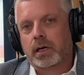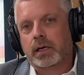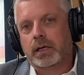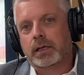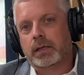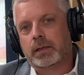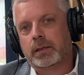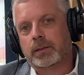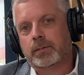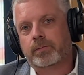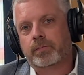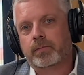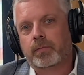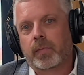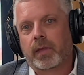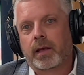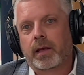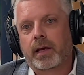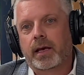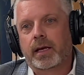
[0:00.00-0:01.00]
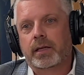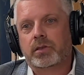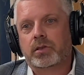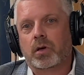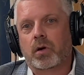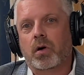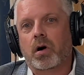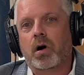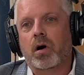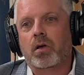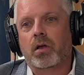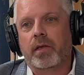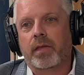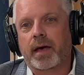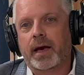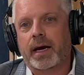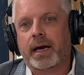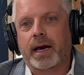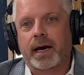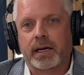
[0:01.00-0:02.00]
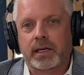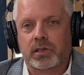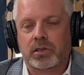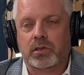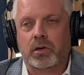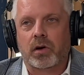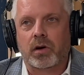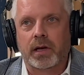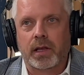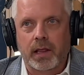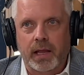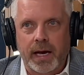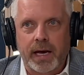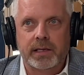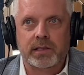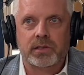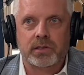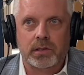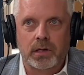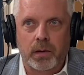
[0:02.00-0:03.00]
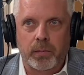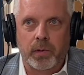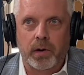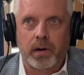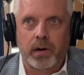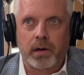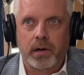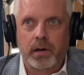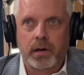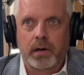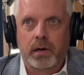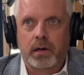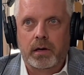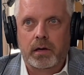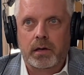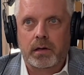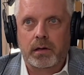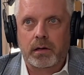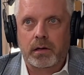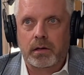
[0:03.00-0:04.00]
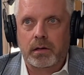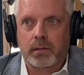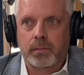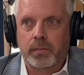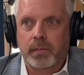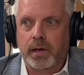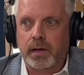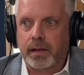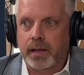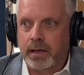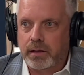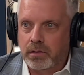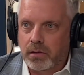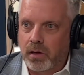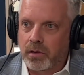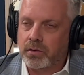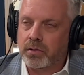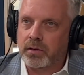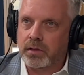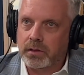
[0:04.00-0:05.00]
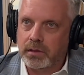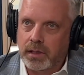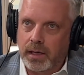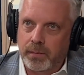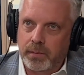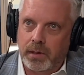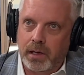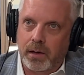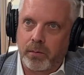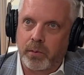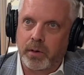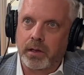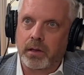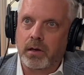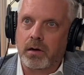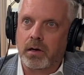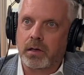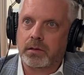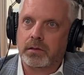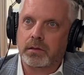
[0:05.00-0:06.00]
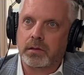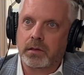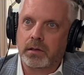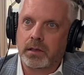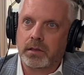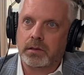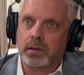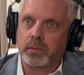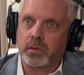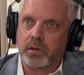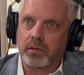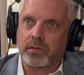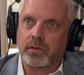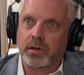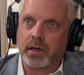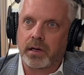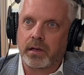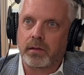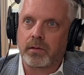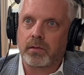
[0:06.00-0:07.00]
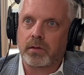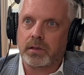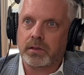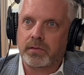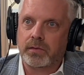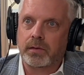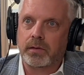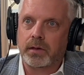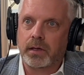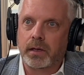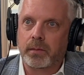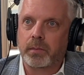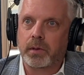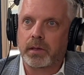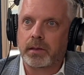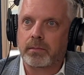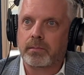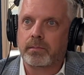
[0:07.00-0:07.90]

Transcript: And so all of that kind of started last summer. And that's also the same time we launched the It's a Beautiful Day in Lawrenceville campaign.